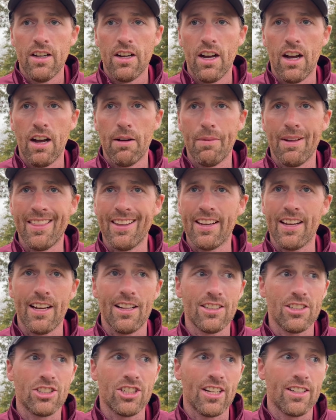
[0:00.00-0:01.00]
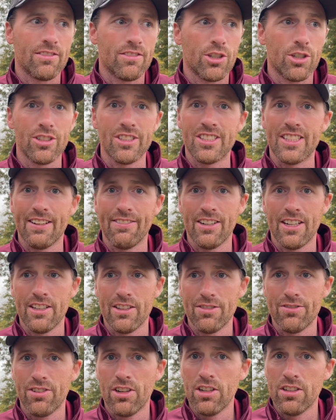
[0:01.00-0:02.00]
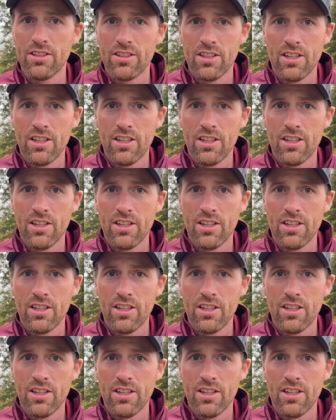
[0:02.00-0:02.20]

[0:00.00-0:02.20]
I think Ellie shot 37 on the front,